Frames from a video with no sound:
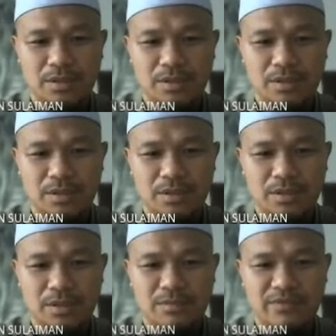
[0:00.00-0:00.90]
Okay,
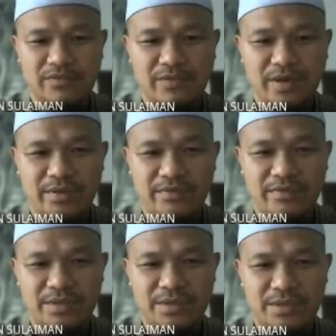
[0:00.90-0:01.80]
number 5
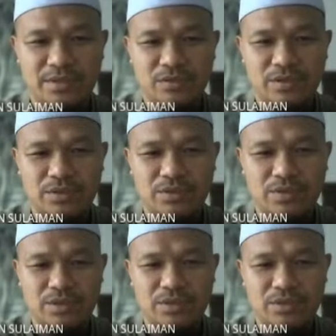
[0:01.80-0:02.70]
is continuous
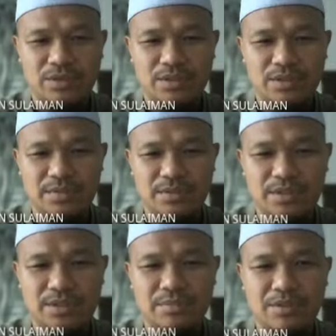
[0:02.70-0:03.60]
GA. So this is
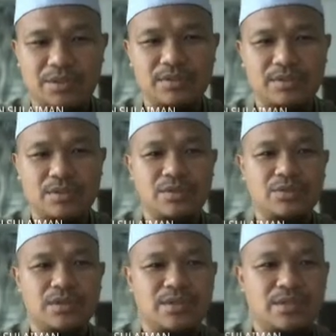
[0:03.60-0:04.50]
example.
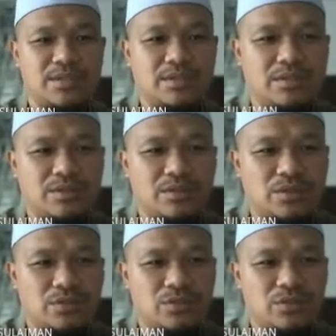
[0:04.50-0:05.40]
So let's
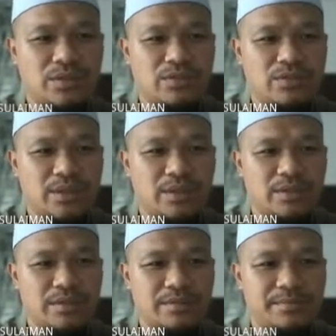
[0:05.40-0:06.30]
do it together.